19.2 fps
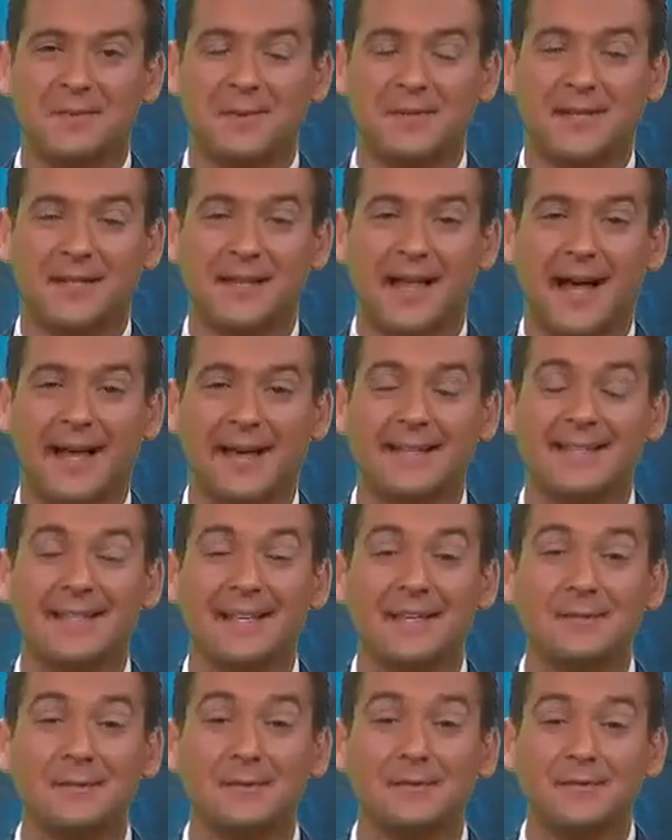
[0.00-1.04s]
with the Lions
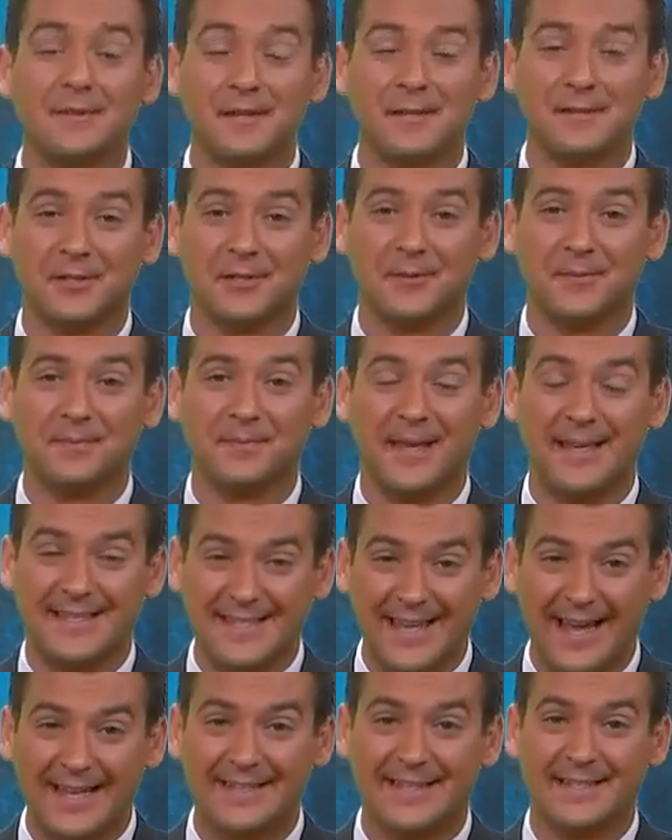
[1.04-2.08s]
is official. He
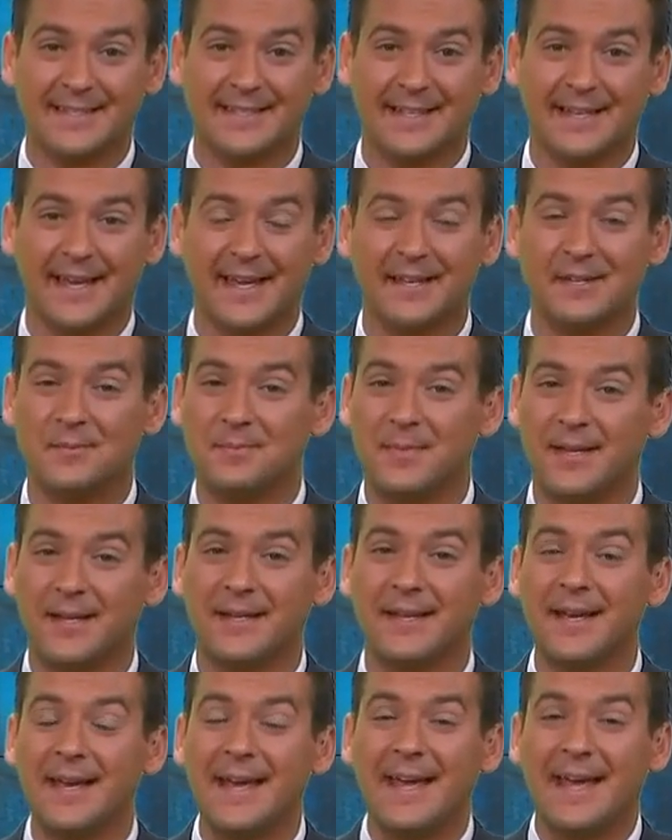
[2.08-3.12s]
signed it today and admitted
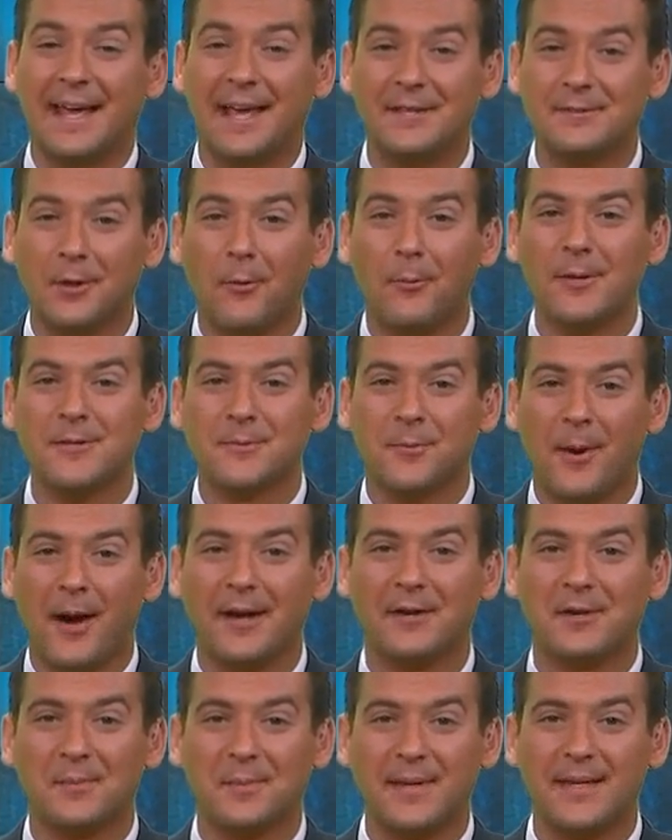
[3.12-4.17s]
he's always wanted
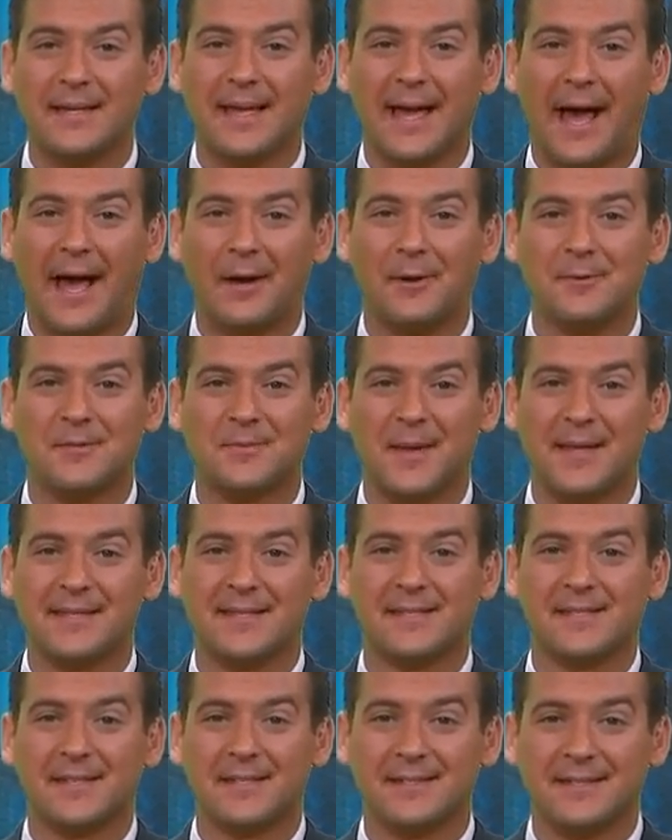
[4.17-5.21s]
to be a guy who spends his
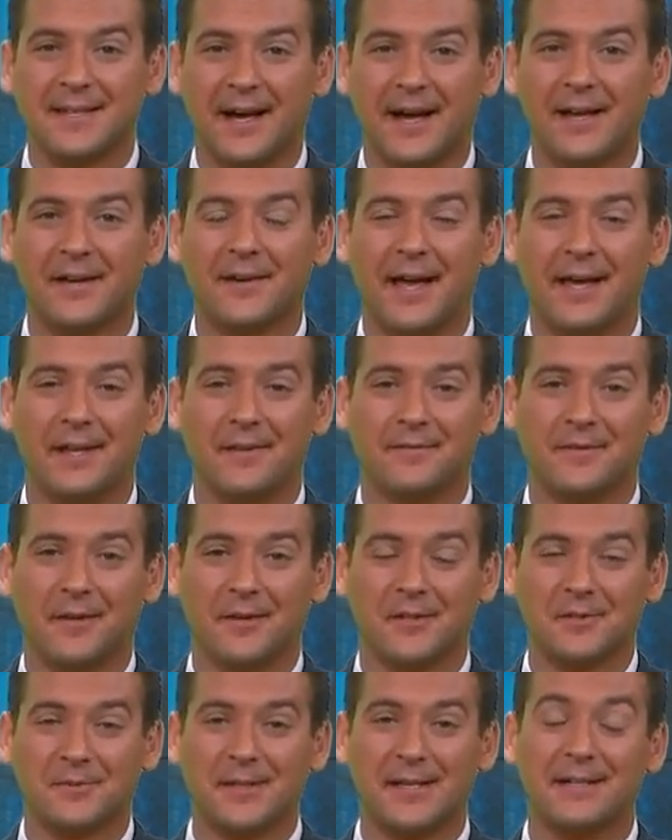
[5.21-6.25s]
entire NFL
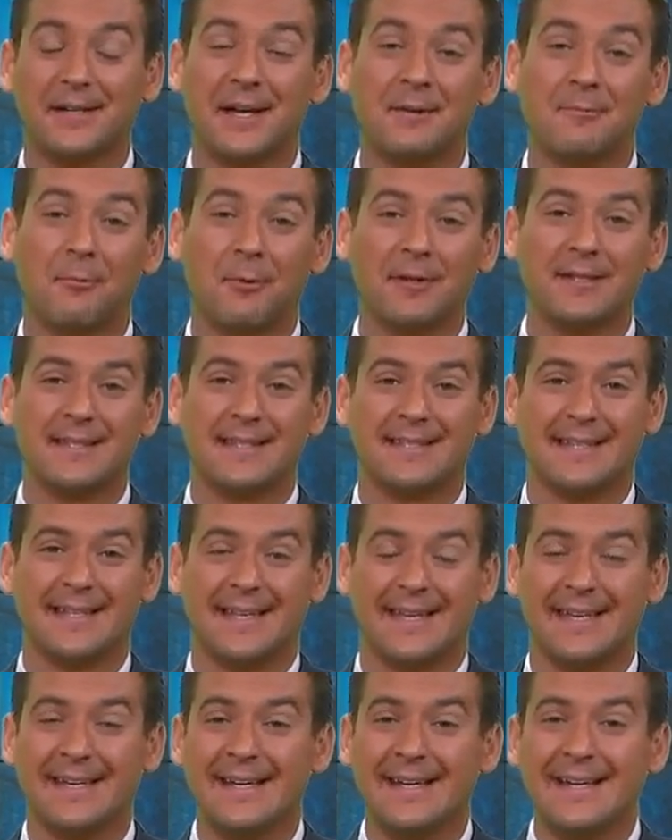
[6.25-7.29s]
career in one city.
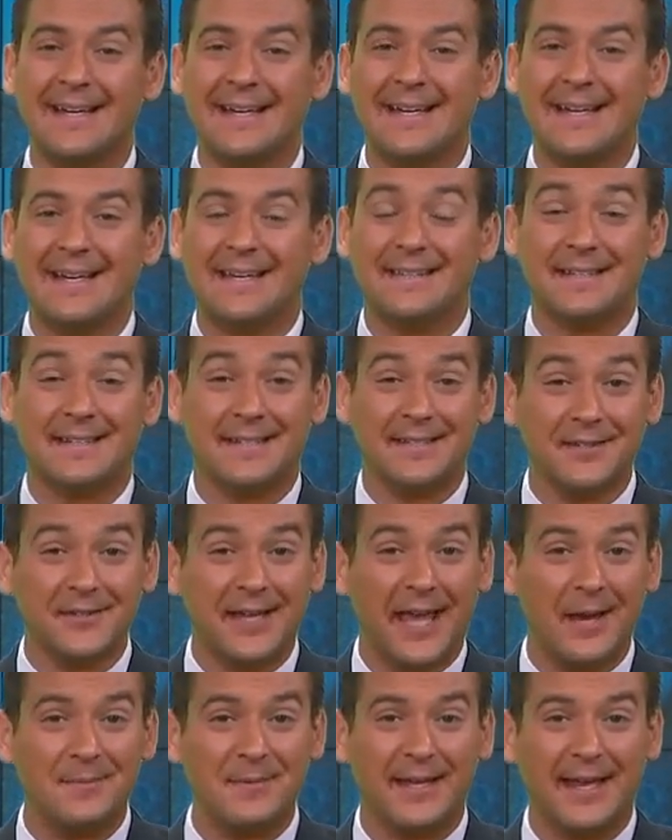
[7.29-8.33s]
The deal
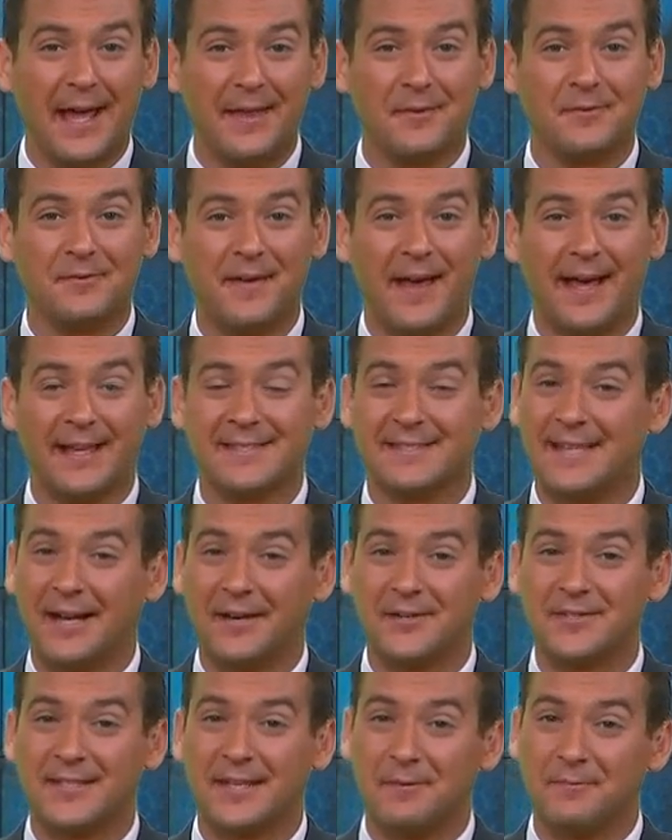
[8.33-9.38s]
came together fast. Decker
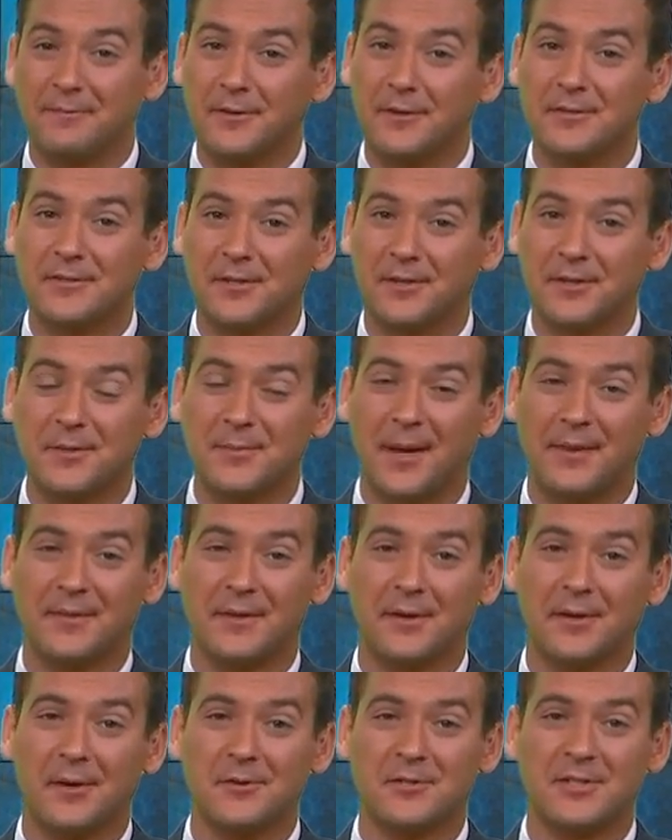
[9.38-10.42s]
said he first heard about the
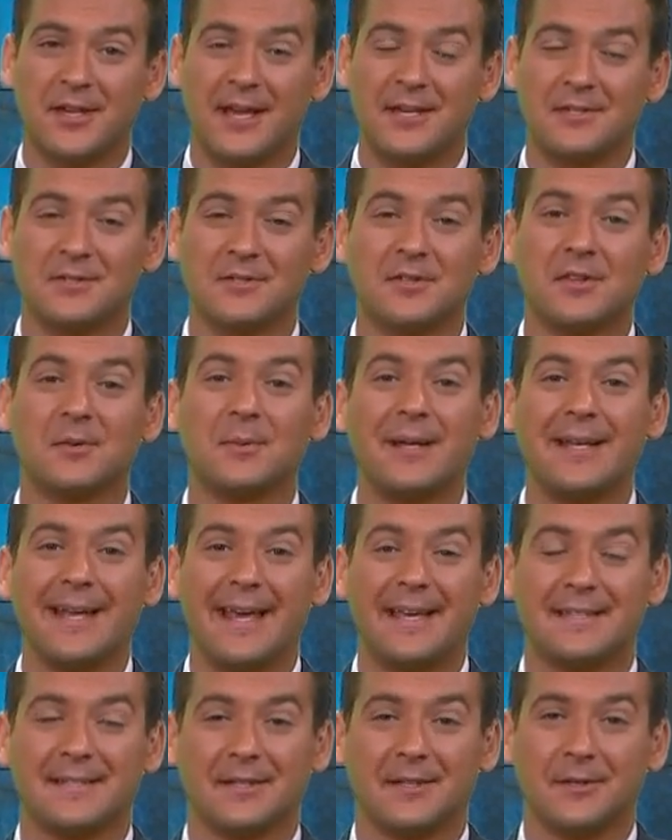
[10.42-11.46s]
negotiations three
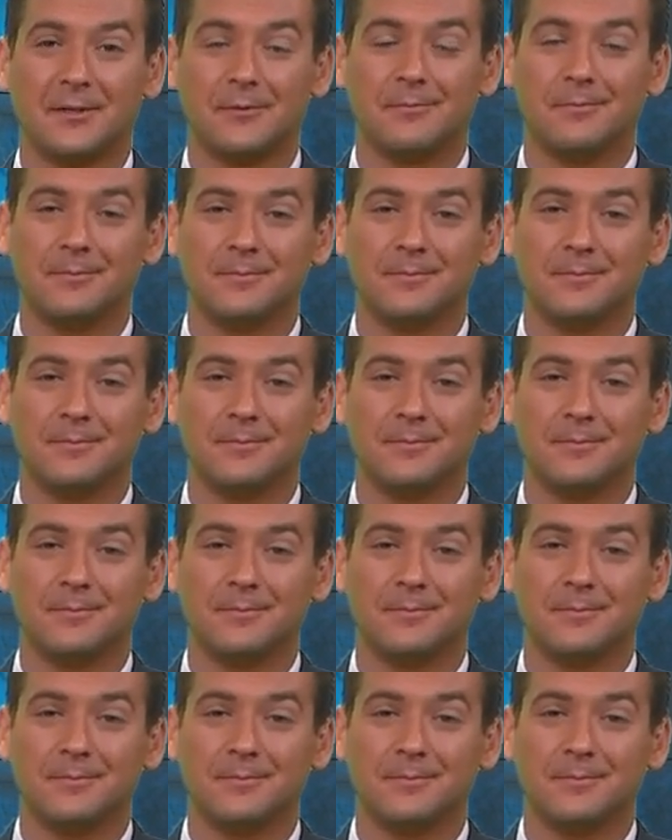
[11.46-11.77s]
days ago.